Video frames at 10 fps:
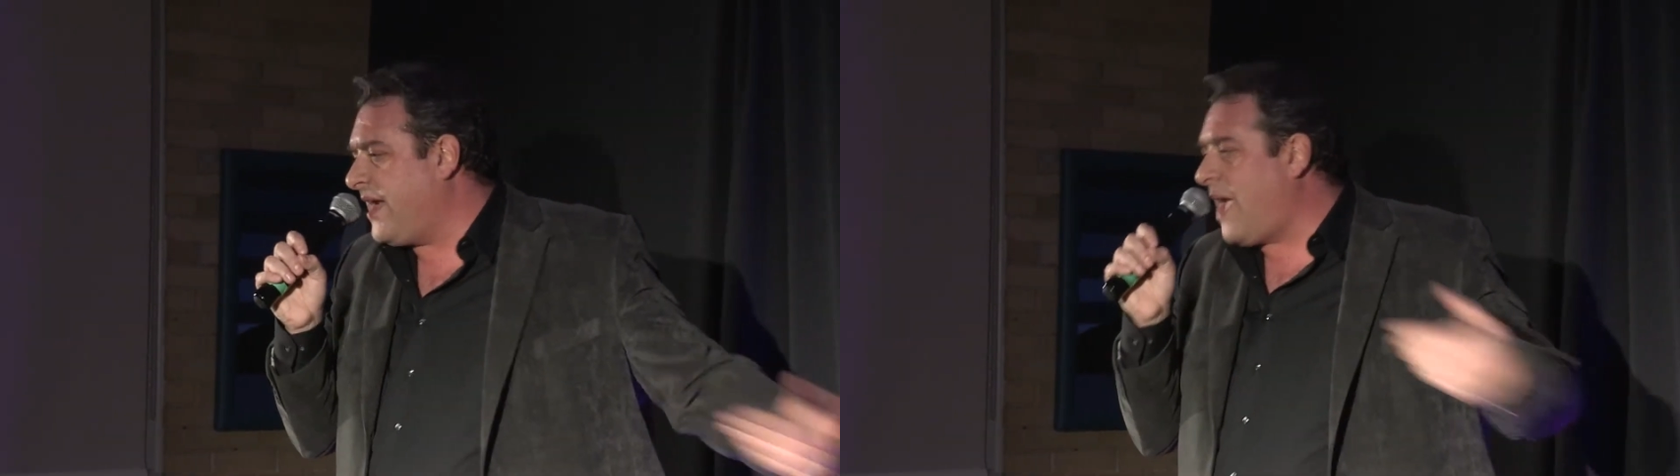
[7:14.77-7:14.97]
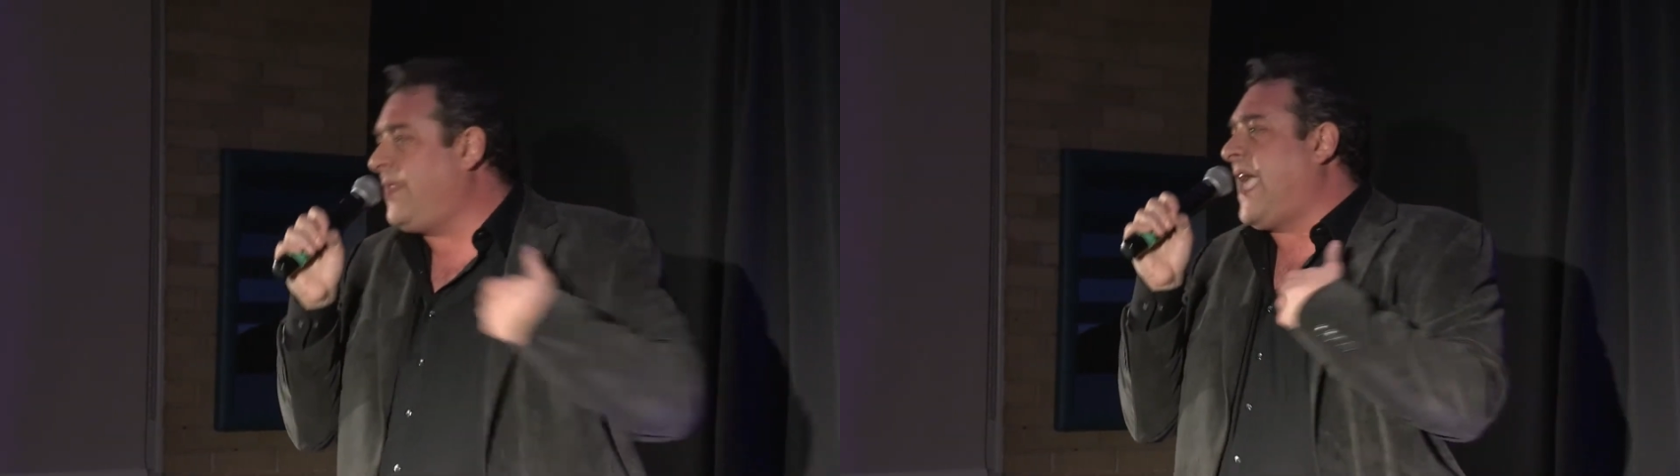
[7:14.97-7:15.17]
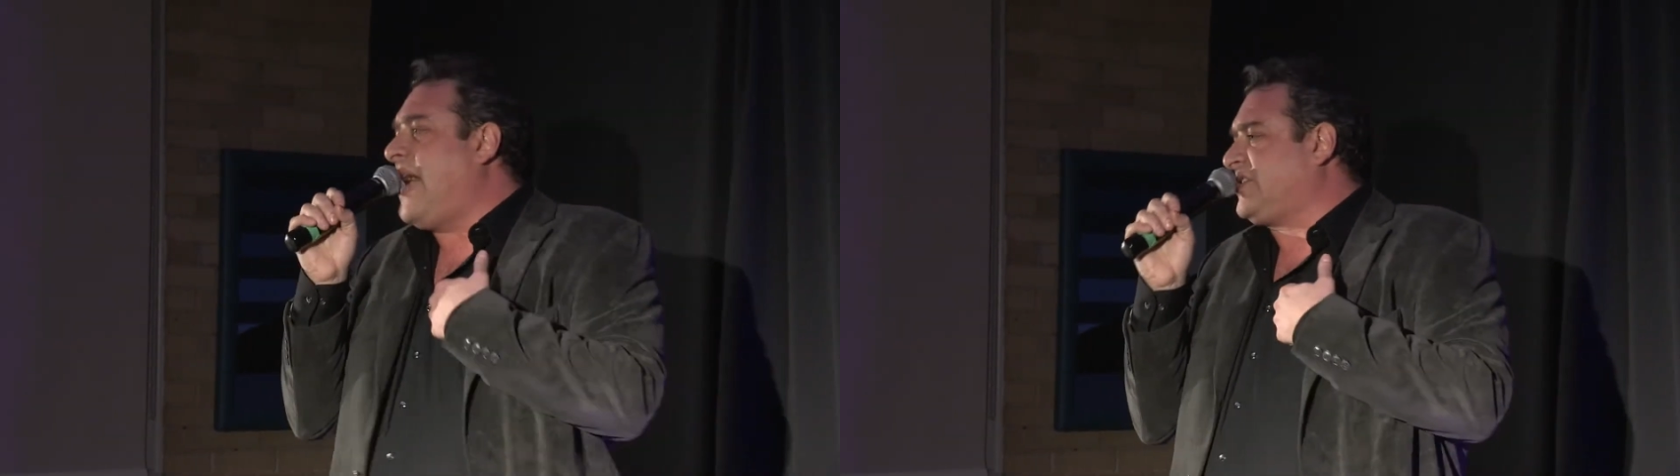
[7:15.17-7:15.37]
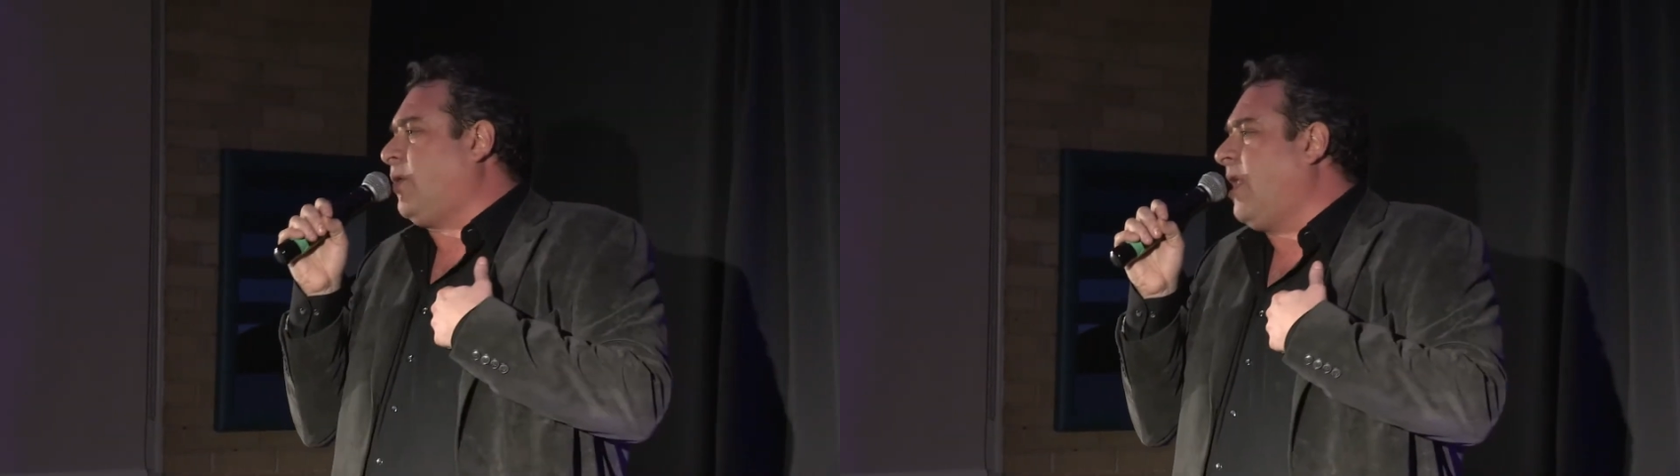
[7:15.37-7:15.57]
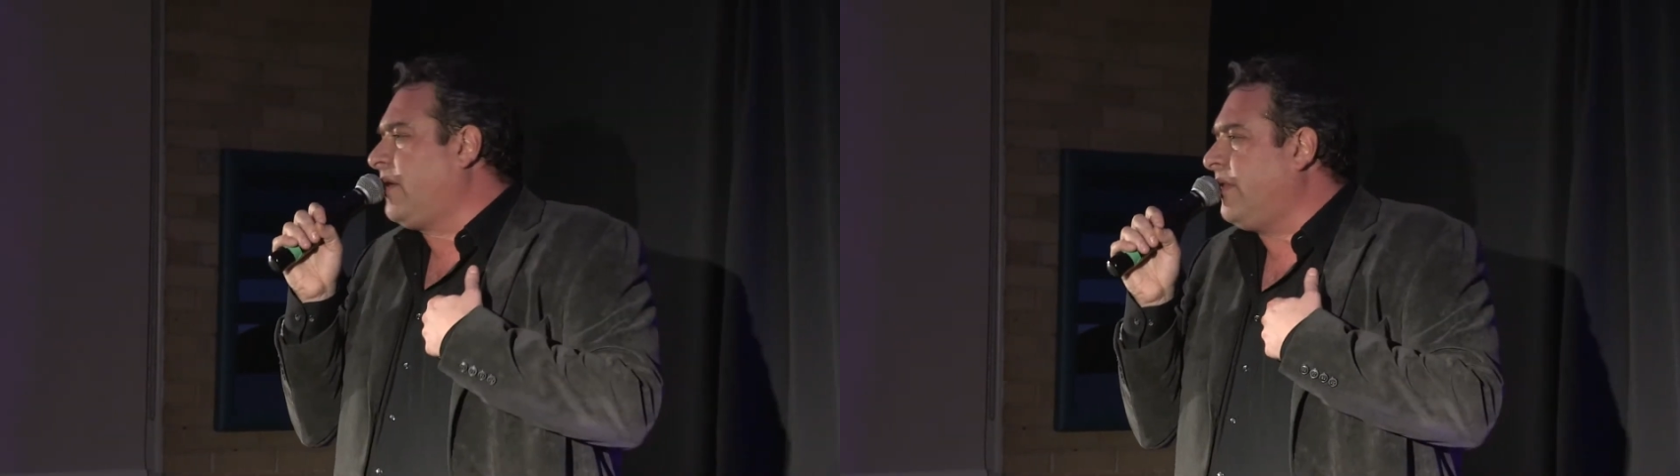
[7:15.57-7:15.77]
and I'm the
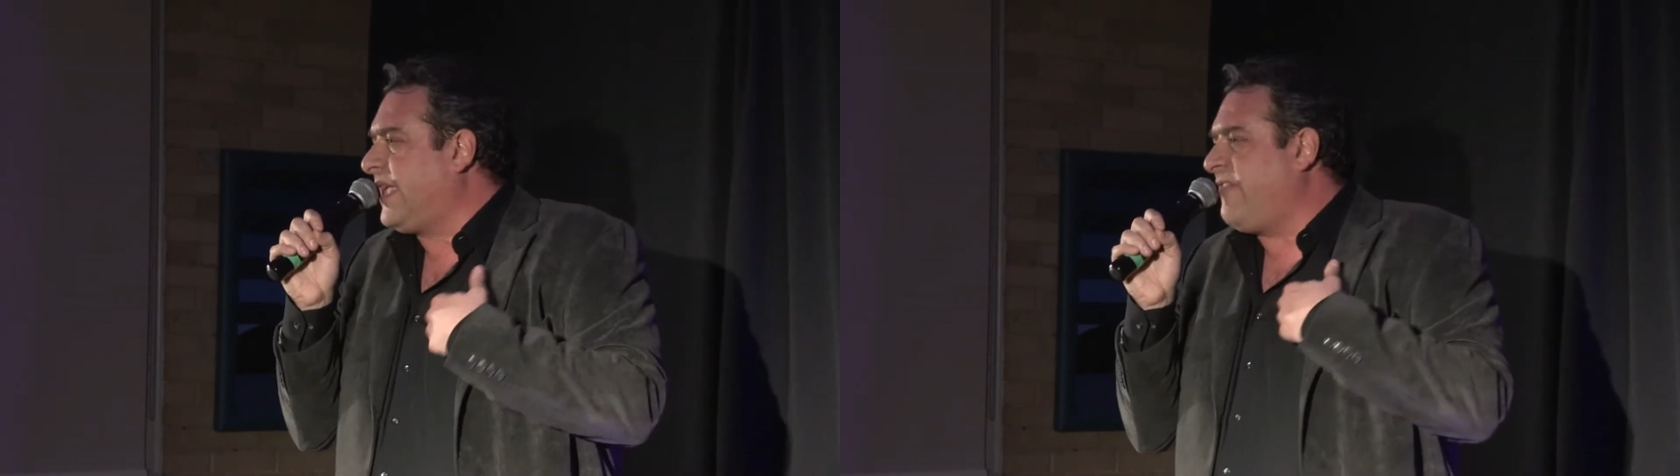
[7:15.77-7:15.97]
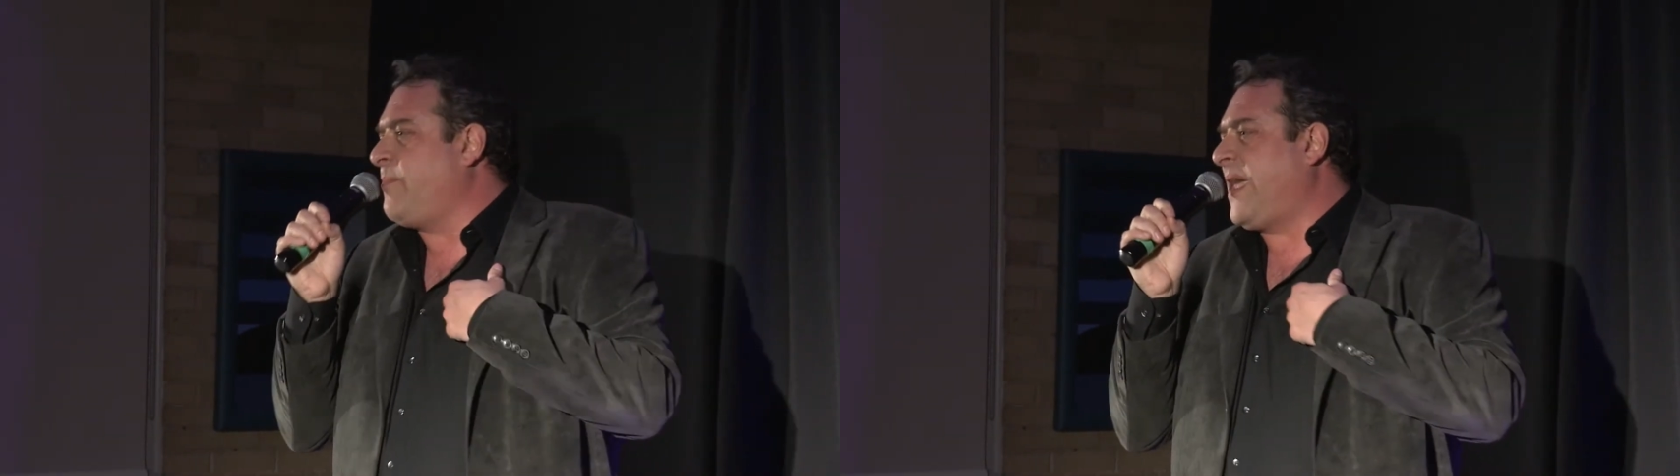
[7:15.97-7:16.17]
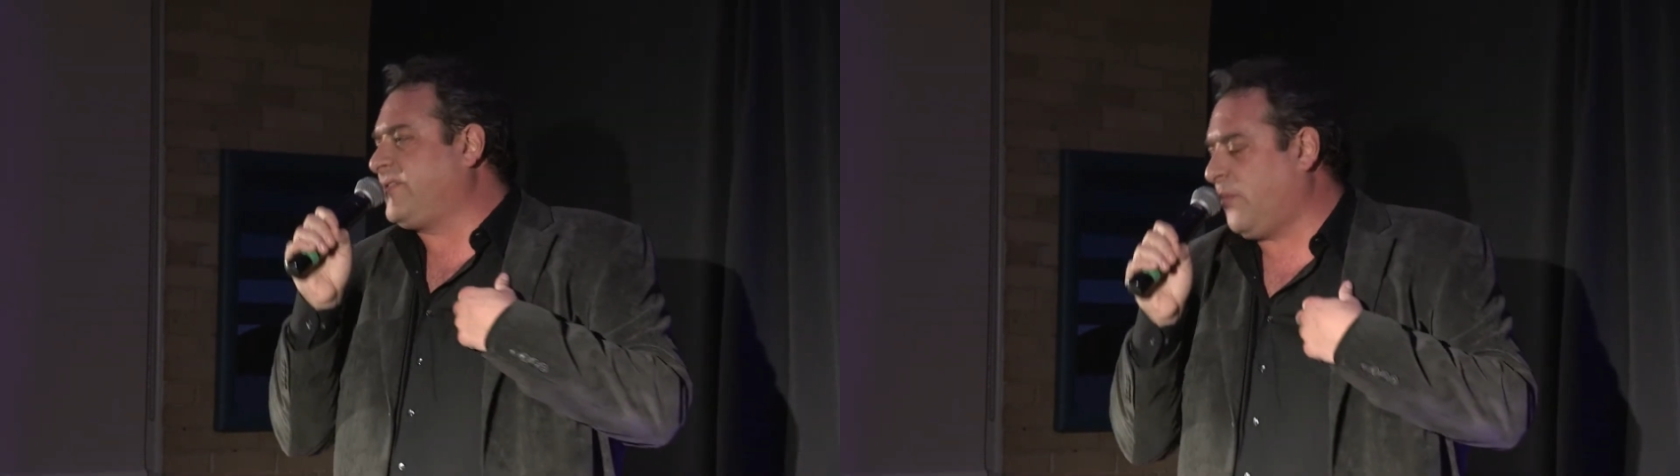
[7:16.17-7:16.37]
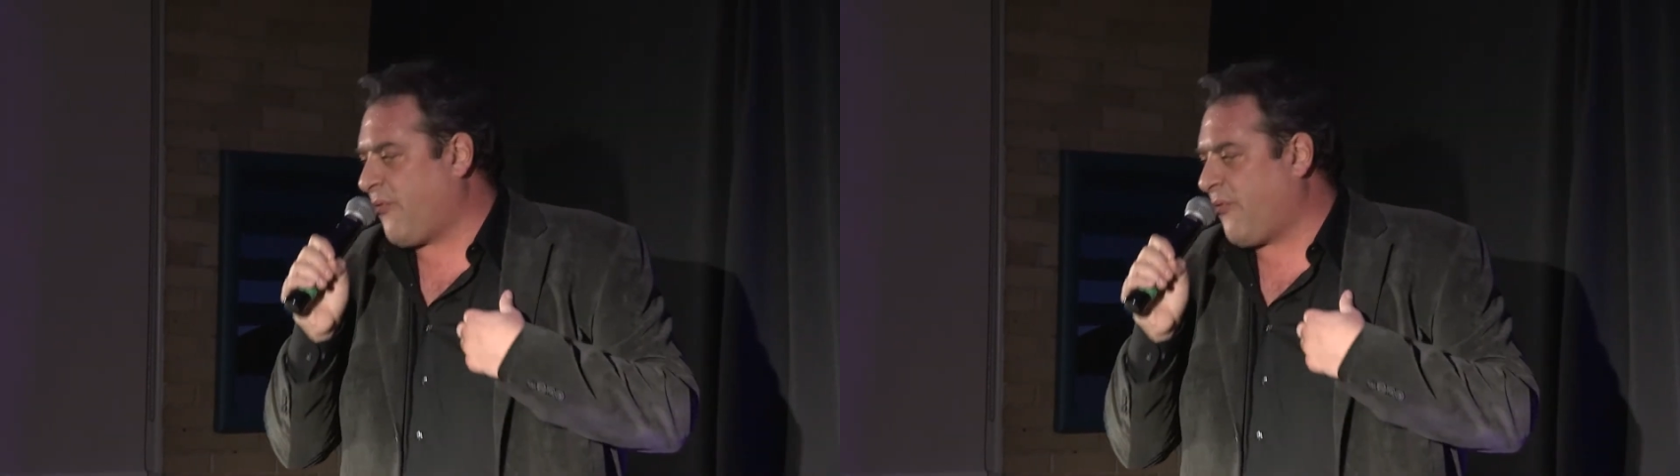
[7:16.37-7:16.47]
asshole uncle to give them mental